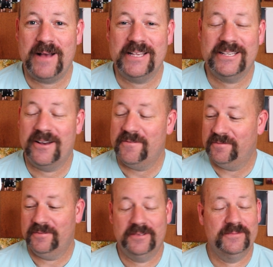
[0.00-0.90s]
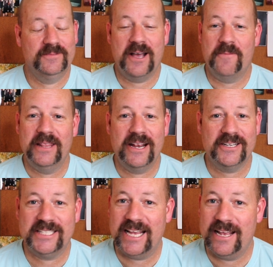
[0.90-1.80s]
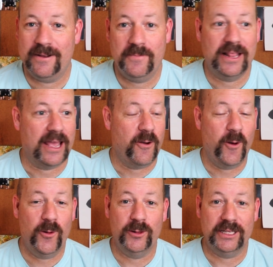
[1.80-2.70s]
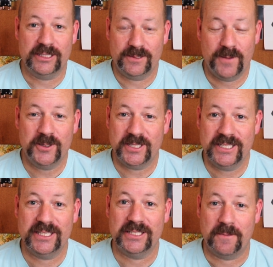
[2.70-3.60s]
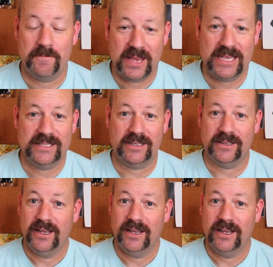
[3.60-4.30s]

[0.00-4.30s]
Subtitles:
myself coming there, staying, and being like, holy smokes, this is amazing.